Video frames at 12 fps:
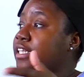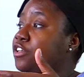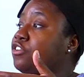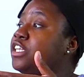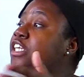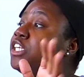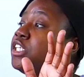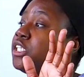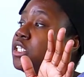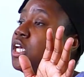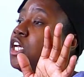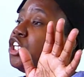Their
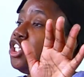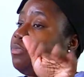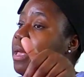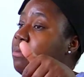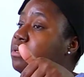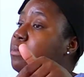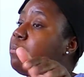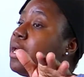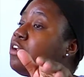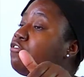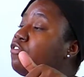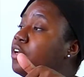knees should be able to
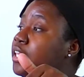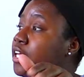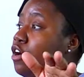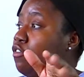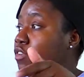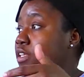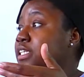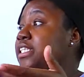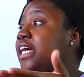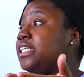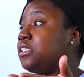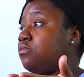bend freely over the
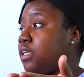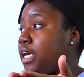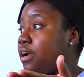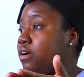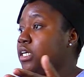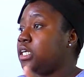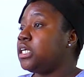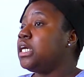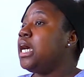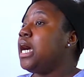sides of the carrier